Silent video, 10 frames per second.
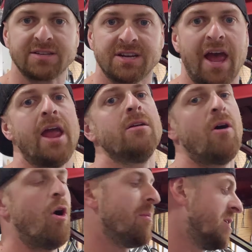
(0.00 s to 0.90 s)
today,
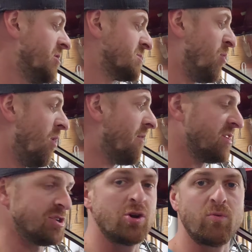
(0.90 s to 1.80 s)
all I'm going to do is pull off
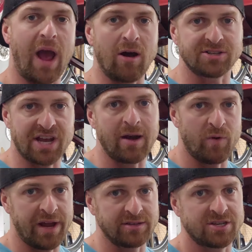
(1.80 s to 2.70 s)
the 2 outside
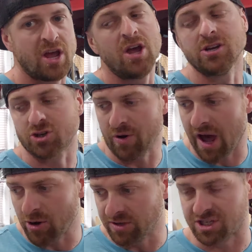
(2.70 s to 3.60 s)
wings, show you
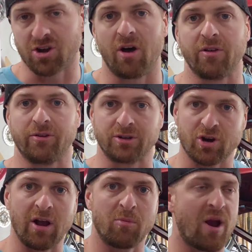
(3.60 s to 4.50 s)
how to install the little
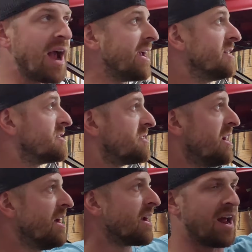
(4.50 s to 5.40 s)
triangle brackets,
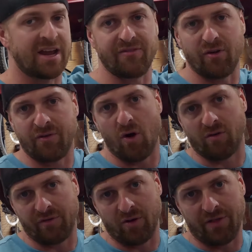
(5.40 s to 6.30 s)
kind of give you an
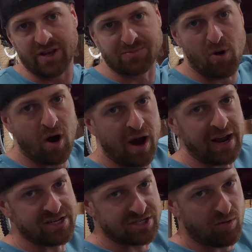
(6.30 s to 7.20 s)
overview on this part. I
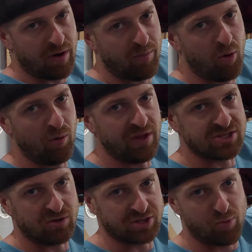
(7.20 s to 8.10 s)
just don't want to pull this
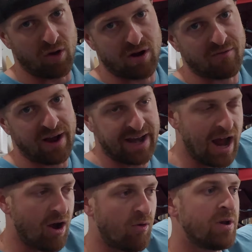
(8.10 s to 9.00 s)
whole spoiler off right
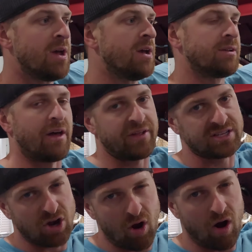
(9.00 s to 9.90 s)
now. Not that
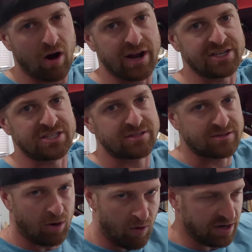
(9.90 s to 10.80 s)
it's hard, I just
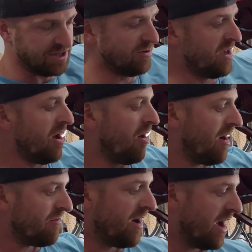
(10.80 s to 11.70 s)
don't want to. They all
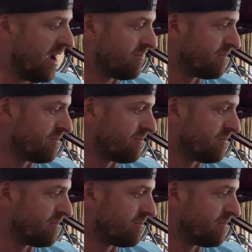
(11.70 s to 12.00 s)
have